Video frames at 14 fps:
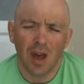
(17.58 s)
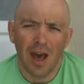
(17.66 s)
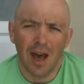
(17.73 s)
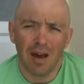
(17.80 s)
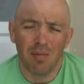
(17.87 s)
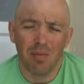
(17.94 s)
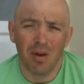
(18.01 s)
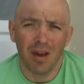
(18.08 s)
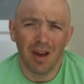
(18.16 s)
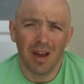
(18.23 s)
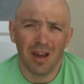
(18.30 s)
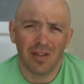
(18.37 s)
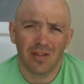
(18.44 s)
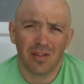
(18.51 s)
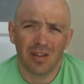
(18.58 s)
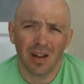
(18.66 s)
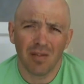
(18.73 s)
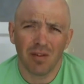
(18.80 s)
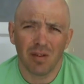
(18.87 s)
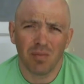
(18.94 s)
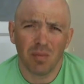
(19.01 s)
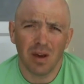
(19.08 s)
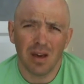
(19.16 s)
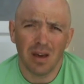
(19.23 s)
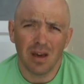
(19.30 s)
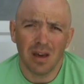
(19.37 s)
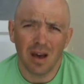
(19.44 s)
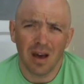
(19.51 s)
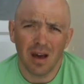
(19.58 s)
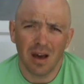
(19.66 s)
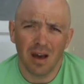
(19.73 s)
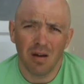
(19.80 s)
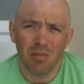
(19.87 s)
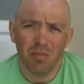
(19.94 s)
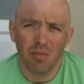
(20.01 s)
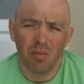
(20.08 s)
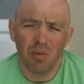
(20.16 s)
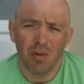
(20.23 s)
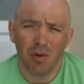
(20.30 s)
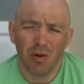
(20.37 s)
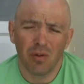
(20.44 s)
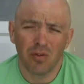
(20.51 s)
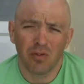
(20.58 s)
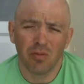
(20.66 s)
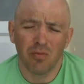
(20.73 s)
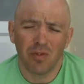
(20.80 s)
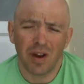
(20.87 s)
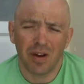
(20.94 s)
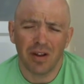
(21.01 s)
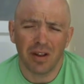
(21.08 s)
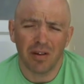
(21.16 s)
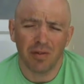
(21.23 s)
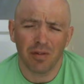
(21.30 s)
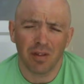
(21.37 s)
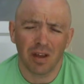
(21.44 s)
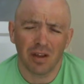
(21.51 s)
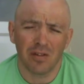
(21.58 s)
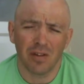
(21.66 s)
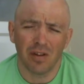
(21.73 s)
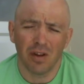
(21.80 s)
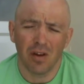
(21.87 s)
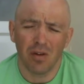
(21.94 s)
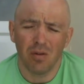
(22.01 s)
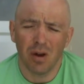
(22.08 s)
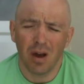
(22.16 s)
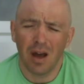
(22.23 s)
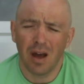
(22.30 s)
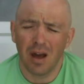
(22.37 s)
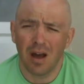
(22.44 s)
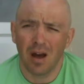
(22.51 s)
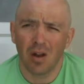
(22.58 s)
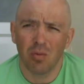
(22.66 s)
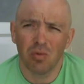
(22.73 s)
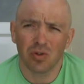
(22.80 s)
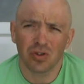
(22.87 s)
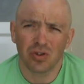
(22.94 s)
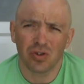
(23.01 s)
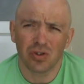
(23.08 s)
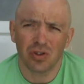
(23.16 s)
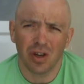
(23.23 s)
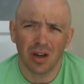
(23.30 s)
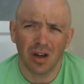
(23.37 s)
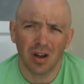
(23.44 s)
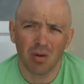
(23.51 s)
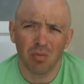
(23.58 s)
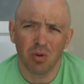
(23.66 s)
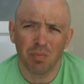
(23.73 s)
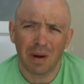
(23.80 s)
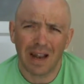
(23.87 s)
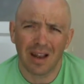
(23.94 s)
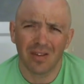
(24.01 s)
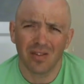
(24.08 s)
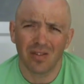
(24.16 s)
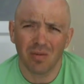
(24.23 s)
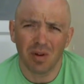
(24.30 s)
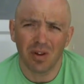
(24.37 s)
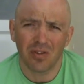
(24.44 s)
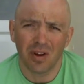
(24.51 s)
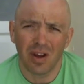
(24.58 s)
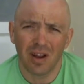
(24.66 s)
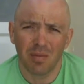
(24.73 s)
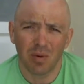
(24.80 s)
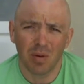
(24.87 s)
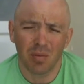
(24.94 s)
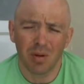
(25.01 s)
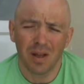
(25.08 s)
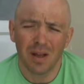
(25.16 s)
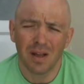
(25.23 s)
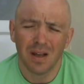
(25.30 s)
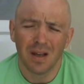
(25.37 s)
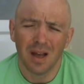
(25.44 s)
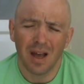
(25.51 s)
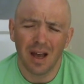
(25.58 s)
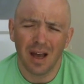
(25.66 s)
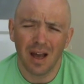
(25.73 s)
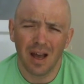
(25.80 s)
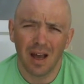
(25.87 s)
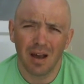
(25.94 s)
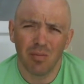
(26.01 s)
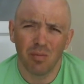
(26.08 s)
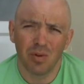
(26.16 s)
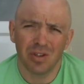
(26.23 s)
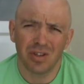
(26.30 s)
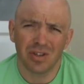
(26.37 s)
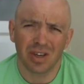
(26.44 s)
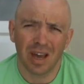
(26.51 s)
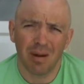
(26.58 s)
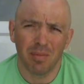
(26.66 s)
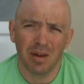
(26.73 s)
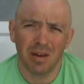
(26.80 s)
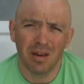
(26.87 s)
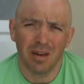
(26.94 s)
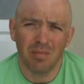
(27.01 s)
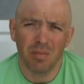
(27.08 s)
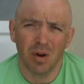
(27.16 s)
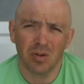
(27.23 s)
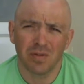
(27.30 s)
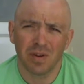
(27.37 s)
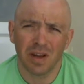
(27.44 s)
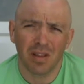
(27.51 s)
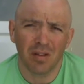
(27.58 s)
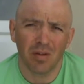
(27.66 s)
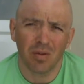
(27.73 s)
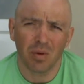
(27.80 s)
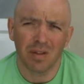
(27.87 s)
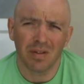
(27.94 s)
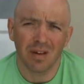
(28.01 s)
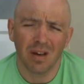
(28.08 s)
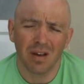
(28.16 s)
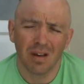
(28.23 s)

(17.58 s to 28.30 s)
Um, it's delivered me um, some very different things to do, uh, a lot more structure, a lot more balance to my training, probably, uh, which has kept me motivated through the winter.